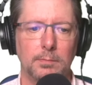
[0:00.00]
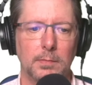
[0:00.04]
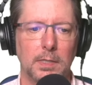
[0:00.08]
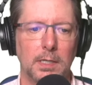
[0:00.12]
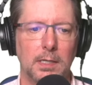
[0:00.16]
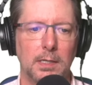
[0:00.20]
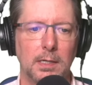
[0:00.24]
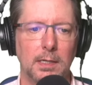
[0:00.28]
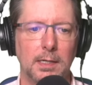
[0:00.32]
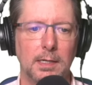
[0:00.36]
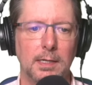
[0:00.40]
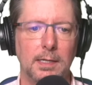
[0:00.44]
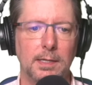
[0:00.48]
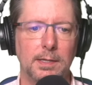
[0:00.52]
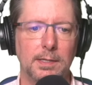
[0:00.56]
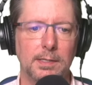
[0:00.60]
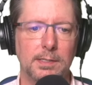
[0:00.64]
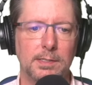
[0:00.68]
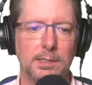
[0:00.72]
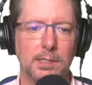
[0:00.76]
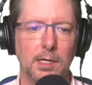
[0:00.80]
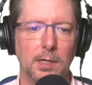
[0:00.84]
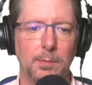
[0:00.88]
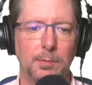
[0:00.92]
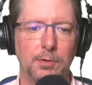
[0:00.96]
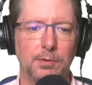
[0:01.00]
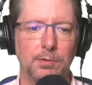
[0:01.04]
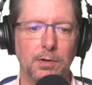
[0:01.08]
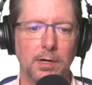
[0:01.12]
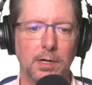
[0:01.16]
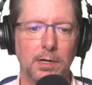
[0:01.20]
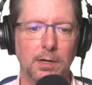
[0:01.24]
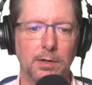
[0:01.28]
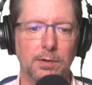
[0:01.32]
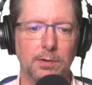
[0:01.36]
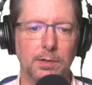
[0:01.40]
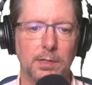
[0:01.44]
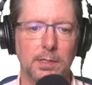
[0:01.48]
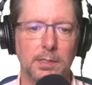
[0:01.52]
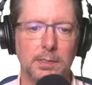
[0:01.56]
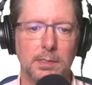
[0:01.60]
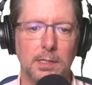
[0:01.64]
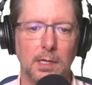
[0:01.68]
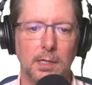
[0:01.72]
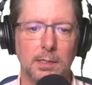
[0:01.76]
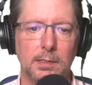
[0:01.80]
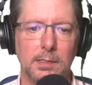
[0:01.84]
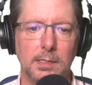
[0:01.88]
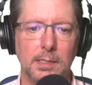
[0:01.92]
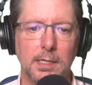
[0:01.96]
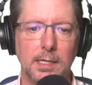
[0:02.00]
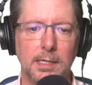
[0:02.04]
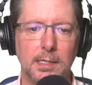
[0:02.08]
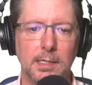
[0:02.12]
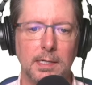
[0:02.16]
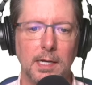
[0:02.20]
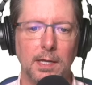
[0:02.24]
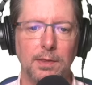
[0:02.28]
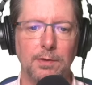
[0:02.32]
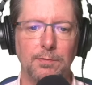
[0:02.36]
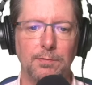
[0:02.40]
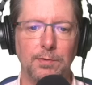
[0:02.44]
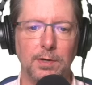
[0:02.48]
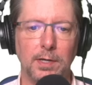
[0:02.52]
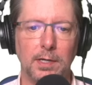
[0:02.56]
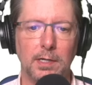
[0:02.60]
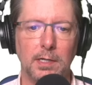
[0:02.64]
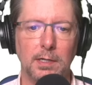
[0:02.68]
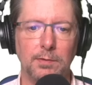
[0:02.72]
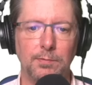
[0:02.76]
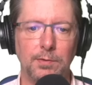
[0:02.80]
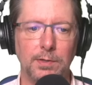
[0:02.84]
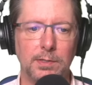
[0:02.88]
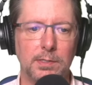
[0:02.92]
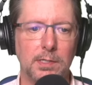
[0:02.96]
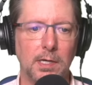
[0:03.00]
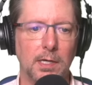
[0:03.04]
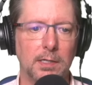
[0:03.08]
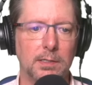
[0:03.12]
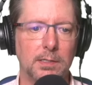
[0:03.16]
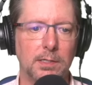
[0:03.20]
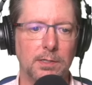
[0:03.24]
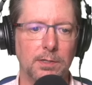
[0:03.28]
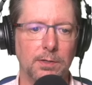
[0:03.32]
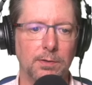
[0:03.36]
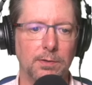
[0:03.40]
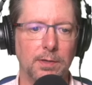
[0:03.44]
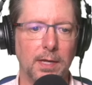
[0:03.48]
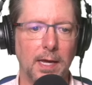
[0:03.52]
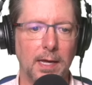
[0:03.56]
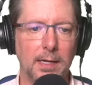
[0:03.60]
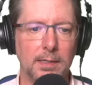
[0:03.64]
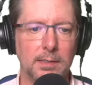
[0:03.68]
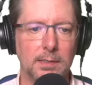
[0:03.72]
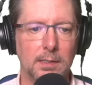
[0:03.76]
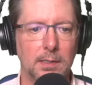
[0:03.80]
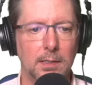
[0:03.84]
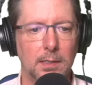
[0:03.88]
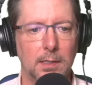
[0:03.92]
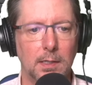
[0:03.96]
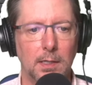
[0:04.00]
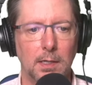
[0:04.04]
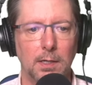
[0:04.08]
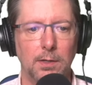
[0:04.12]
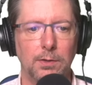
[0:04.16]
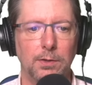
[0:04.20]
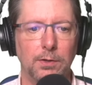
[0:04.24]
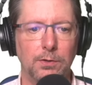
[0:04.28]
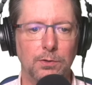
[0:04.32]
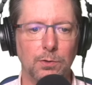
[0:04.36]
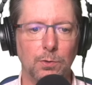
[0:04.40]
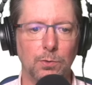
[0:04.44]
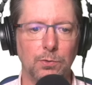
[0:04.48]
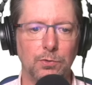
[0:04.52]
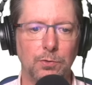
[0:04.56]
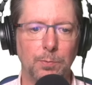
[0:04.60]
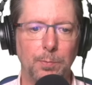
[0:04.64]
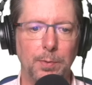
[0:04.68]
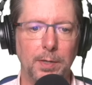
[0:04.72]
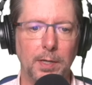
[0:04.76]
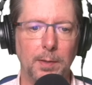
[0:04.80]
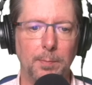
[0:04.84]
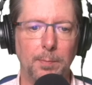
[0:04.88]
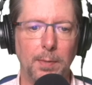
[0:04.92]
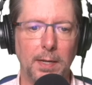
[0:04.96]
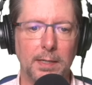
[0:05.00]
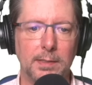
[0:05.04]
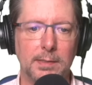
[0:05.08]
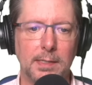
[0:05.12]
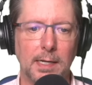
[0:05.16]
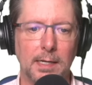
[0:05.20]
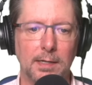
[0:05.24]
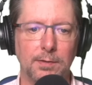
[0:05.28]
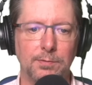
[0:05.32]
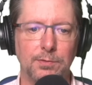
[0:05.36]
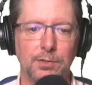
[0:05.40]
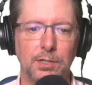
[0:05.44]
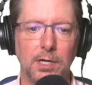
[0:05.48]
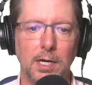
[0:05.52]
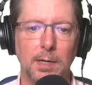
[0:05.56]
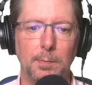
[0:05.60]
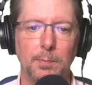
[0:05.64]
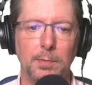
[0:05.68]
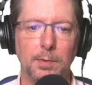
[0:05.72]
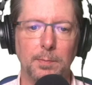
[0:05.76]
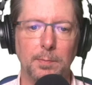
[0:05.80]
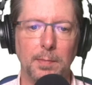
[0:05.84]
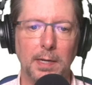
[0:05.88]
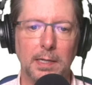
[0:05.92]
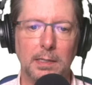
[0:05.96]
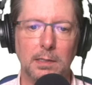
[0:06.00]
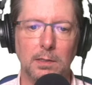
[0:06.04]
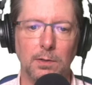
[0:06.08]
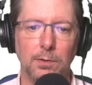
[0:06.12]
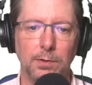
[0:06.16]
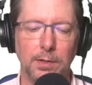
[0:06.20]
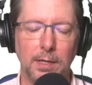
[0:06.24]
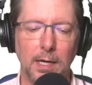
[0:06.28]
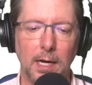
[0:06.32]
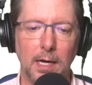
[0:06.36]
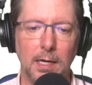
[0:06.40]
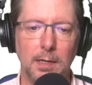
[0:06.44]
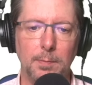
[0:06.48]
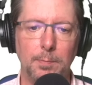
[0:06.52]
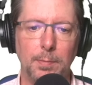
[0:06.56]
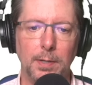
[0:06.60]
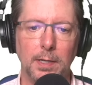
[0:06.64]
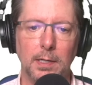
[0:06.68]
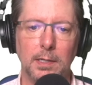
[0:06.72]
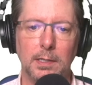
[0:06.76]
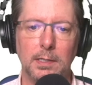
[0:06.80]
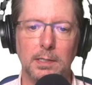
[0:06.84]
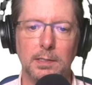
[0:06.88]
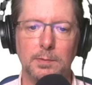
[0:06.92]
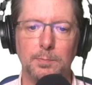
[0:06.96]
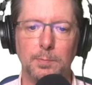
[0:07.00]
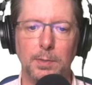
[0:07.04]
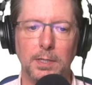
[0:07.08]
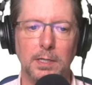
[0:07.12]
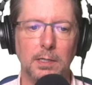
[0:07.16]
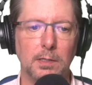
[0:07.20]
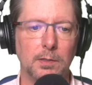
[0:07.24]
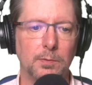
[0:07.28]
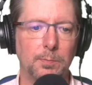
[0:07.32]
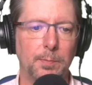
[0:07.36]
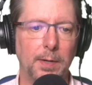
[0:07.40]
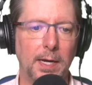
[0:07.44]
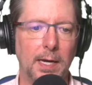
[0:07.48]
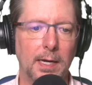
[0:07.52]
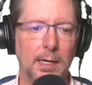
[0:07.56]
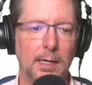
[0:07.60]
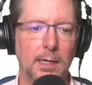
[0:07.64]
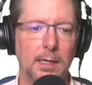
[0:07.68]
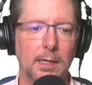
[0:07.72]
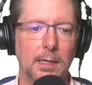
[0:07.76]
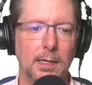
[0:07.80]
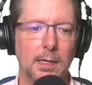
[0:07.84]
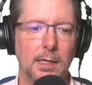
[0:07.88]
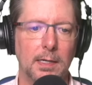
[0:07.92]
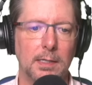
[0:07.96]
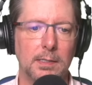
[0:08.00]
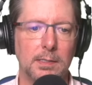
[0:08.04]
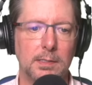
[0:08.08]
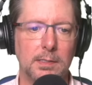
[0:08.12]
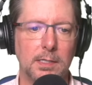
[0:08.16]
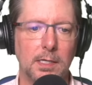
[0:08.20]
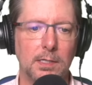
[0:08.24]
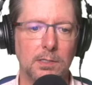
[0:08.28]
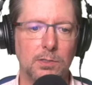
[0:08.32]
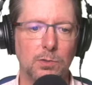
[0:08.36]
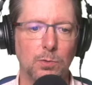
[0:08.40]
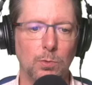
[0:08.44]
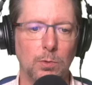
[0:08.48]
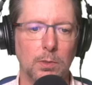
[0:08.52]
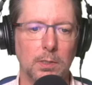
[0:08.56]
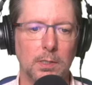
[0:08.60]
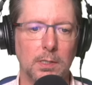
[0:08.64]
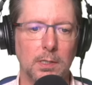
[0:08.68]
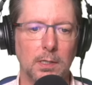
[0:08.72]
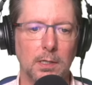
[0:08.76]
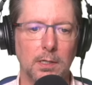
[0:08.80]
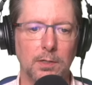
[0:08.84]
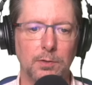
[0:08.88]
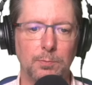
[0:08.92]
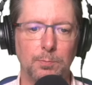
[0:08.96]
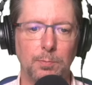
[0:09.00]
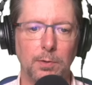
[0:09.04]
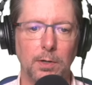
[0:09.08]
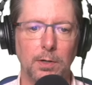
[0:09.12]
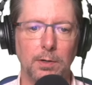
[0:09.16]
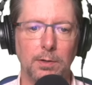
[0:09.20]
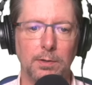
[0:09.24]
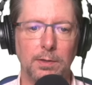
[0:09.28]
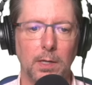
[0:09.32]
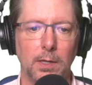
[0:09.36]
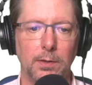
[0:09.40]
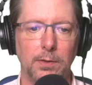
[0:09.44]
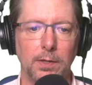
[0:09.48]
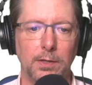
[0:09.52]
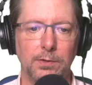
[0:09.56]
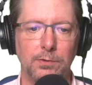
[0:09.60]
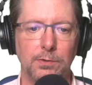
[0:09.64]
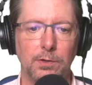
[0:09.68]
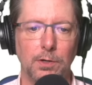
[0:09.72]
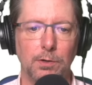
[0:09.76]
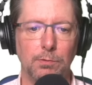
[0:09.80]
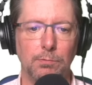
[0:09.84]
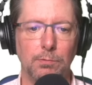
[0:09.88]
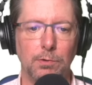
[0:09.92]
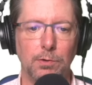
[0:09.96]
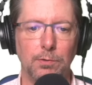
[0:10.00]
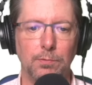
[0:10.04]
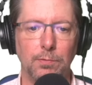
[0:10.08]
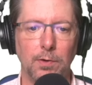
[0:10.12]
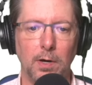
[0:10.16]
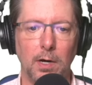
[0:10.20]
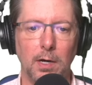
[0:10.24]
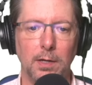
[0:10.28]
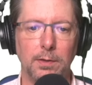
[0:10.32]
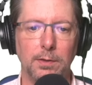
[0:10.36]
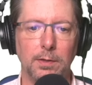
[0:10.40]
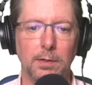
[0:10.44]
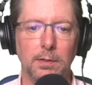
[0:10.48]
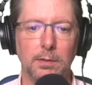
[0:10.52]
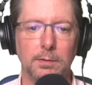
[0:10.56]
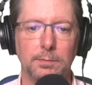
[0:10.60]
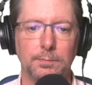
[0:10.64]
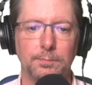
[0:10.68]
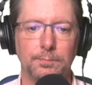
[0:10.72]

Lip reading: Clearly, this Cybertruck owner is going to need another vehicle if he's going to do that. The doors appear bent out of shape, the metal on the A-pillar is peeled back, and since all the glass broke, there's no roof either.